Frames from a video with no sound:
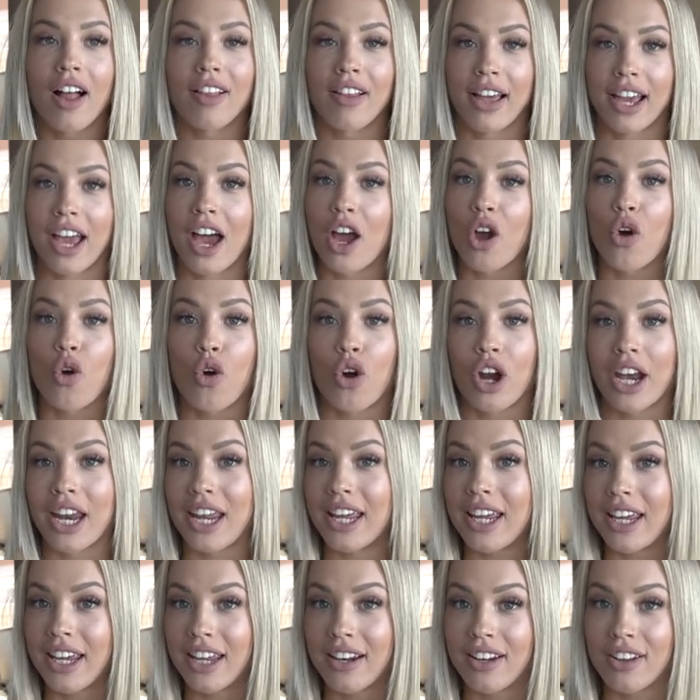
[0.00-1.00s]
I already
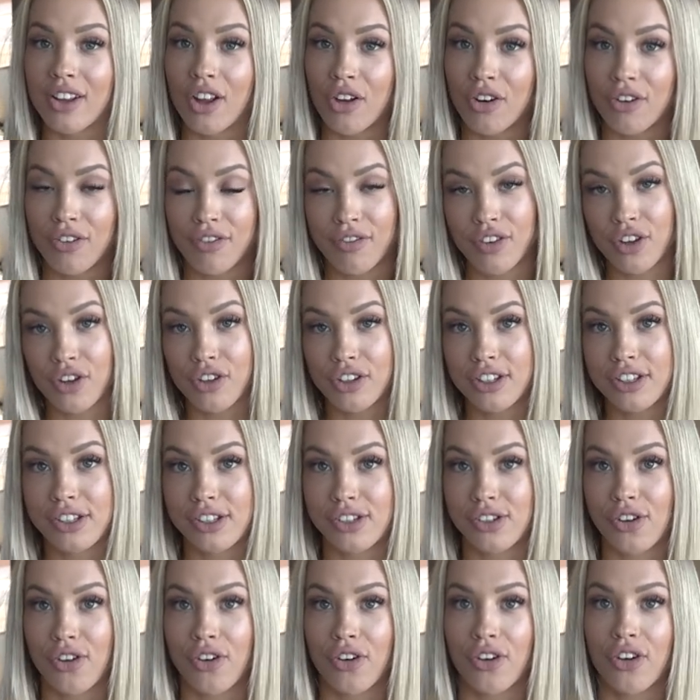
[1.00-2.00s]
eat a lot of food,
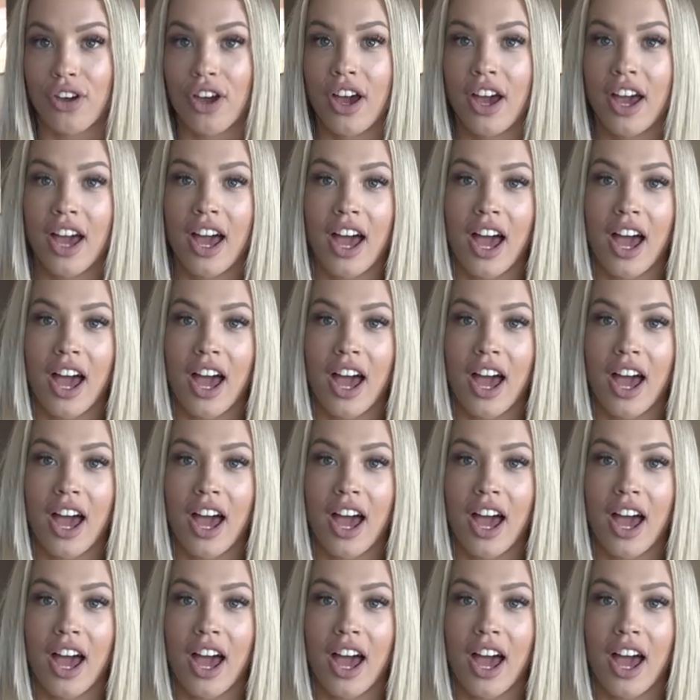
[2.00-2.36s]
so